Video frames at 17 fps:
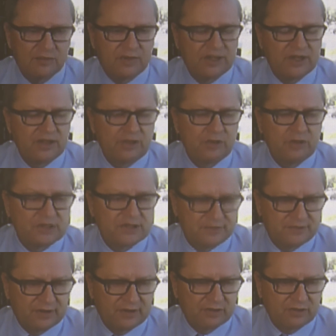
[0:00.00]
by the
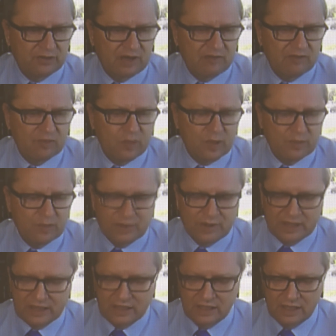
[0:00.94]
US federal government.
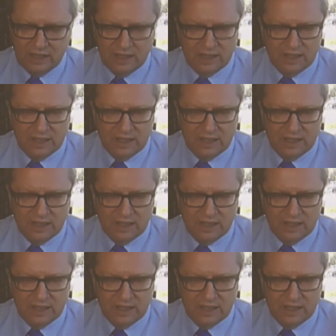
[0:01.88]
But